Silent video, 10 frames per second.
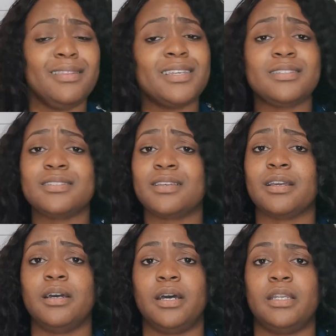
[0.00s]
This is
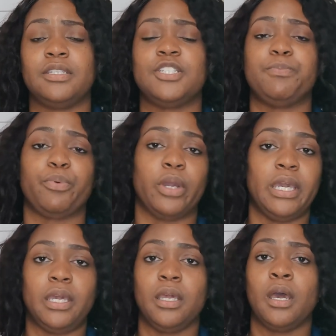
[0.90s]
a good
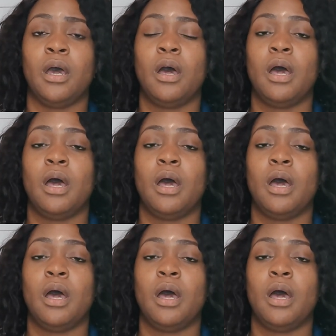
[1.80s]
spring